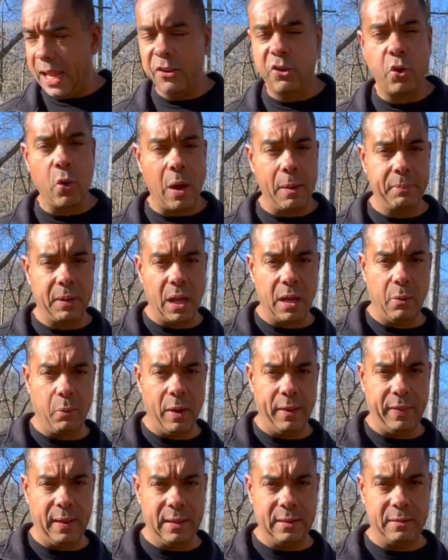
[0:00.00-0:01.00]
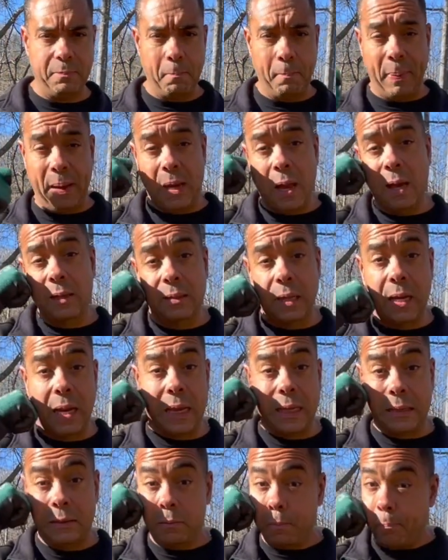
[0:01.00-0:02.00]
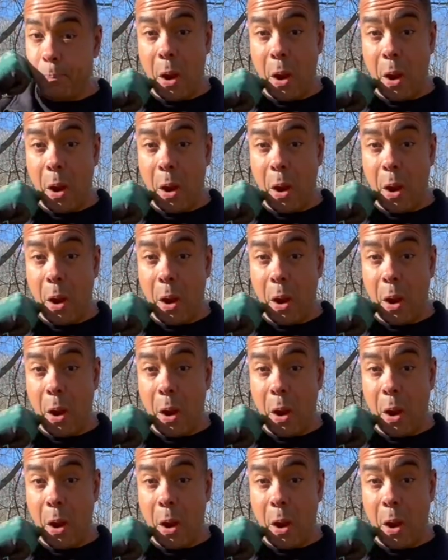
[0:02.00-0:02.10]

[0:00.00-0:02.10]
issue I'm dealing with is because it is